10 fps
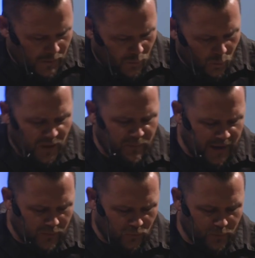Will a
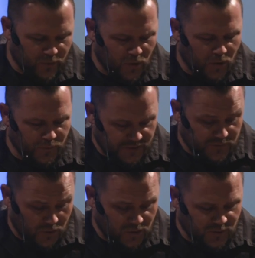man rob God? This
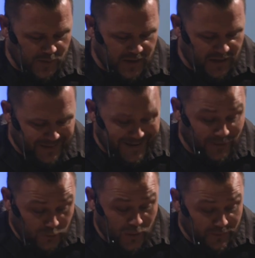is God speaking.
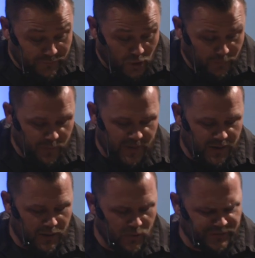Yet you have robbed
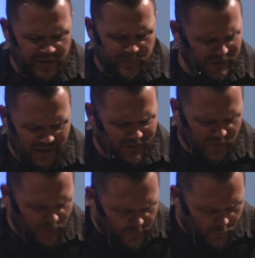me. And you say, but
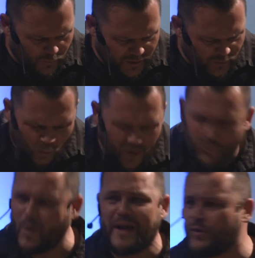God, in what
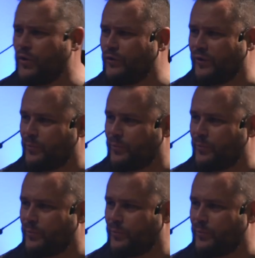way could have we